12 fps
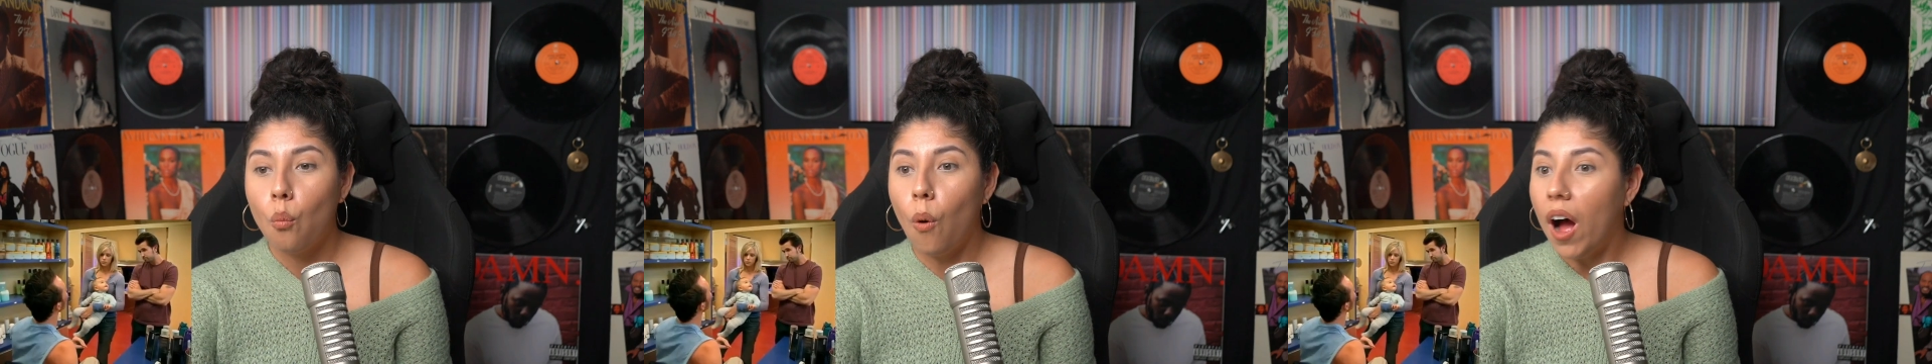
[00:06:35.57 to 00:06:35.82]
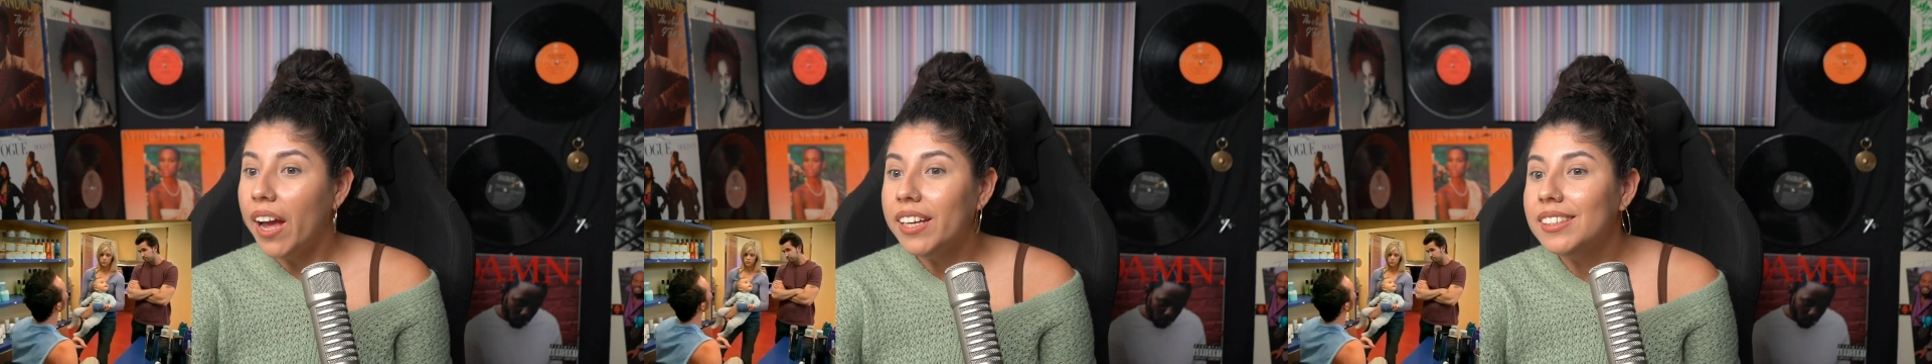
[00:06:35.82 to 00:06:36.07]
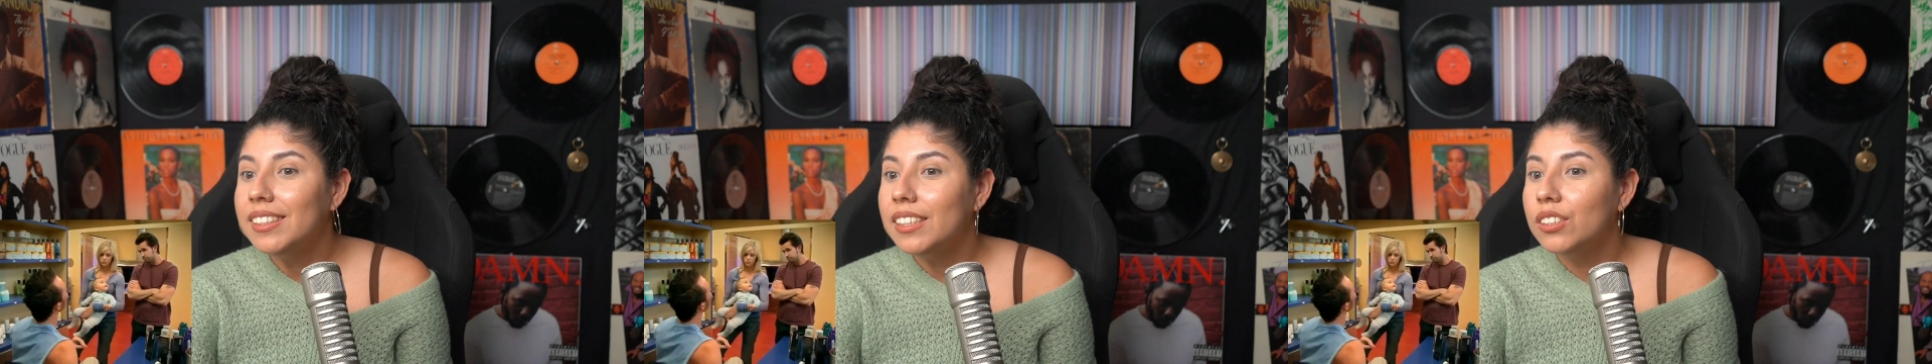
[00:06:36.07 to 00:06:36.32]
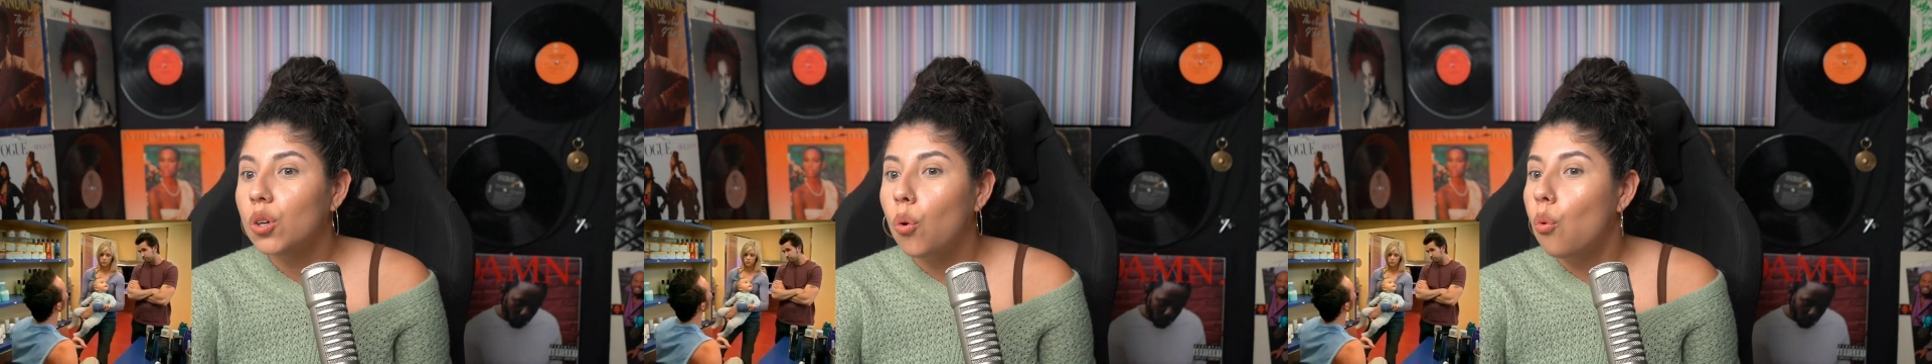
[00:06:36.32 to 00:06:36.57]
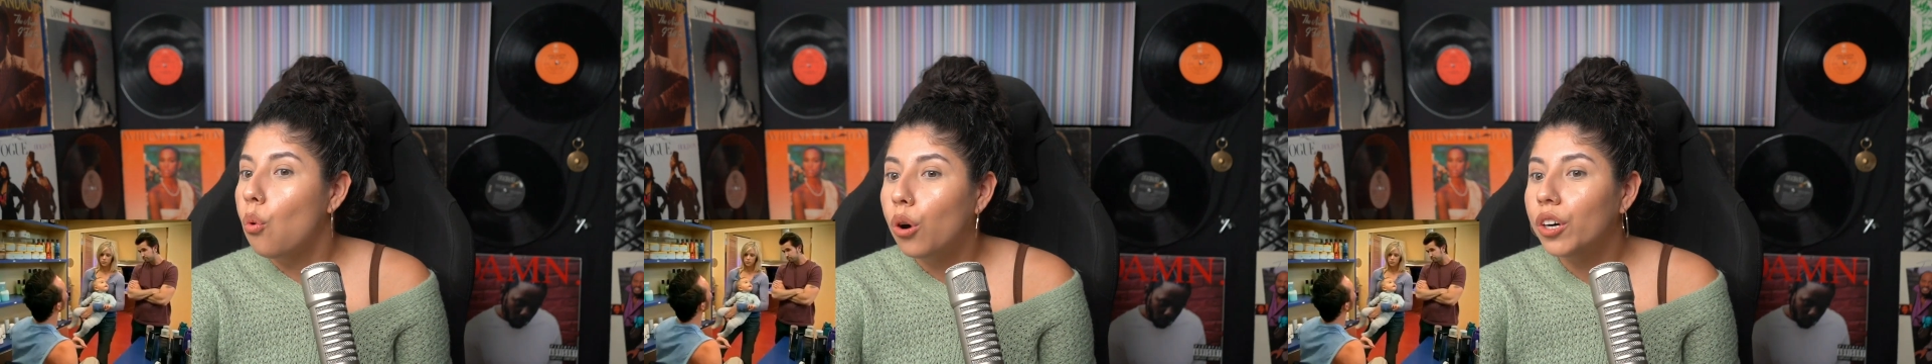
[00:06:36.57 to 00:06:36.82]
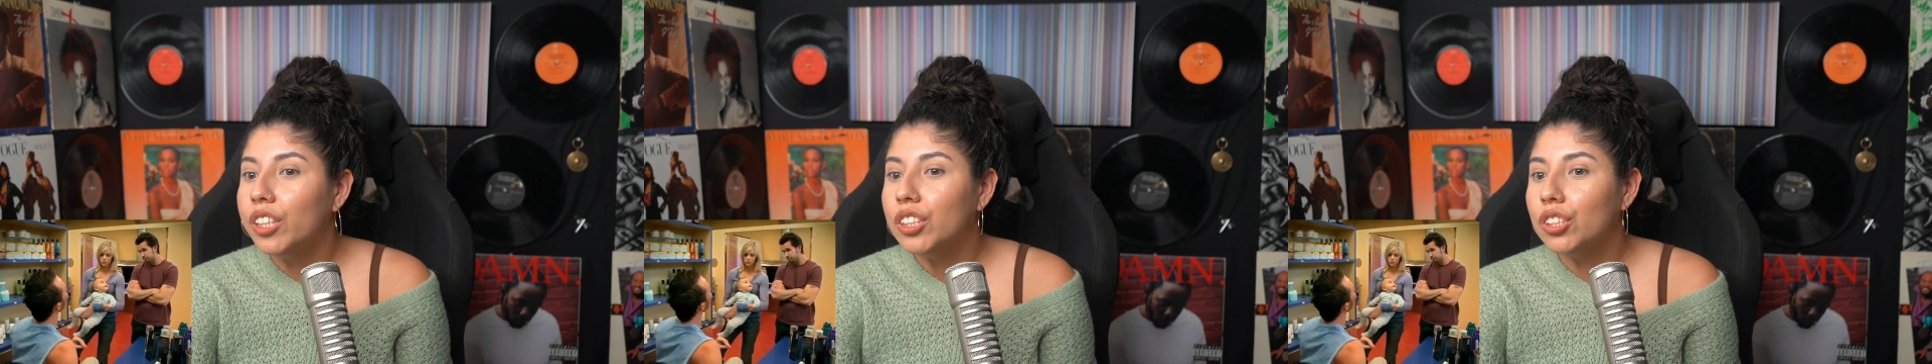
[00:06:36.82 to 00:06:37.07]
Why is he so
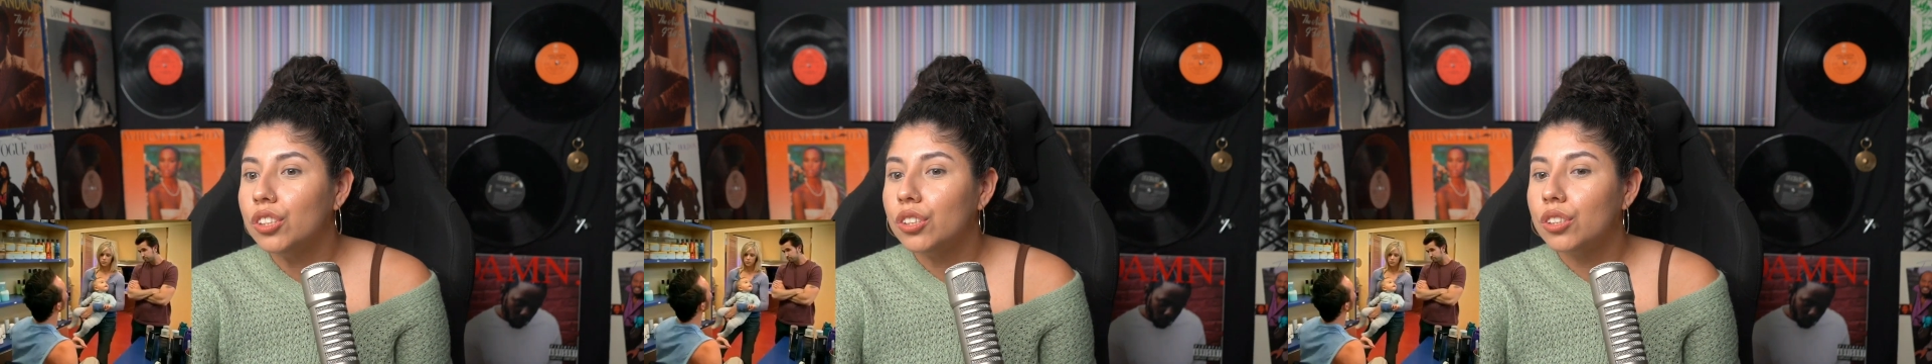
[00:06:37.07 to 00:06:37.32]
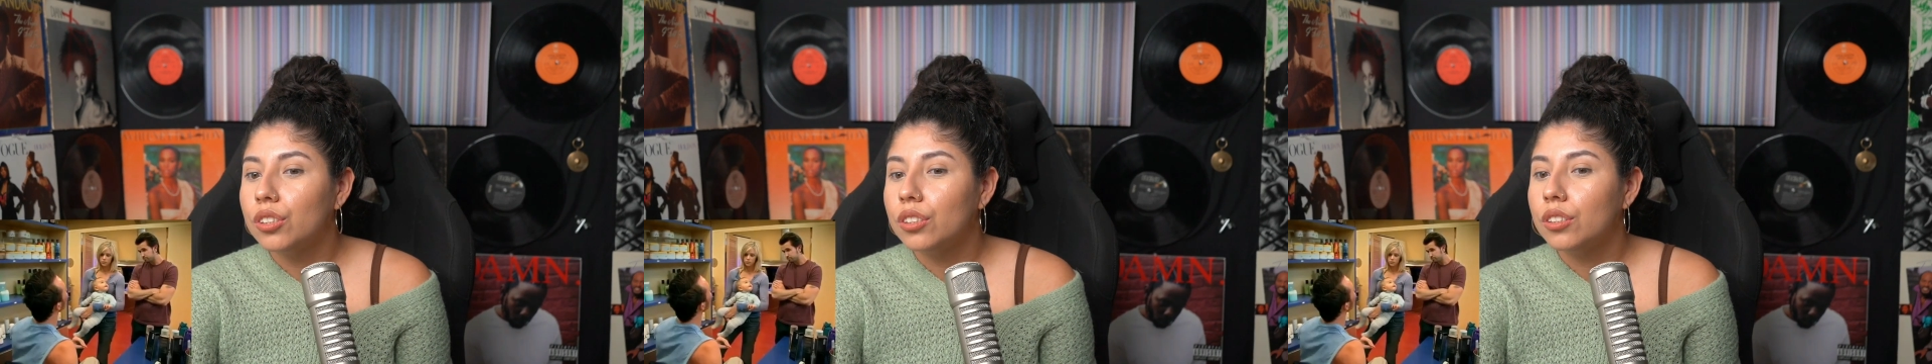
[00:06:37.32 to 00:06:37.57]
orange?